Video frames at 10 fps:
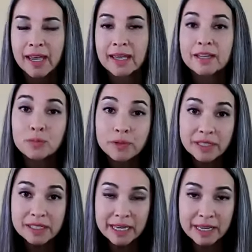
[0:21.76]
And in the
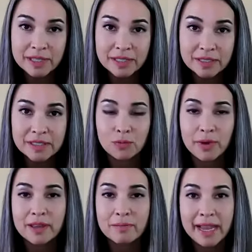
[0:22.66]
real estate business, the
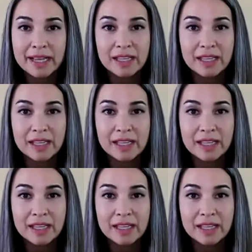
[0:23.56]
way that my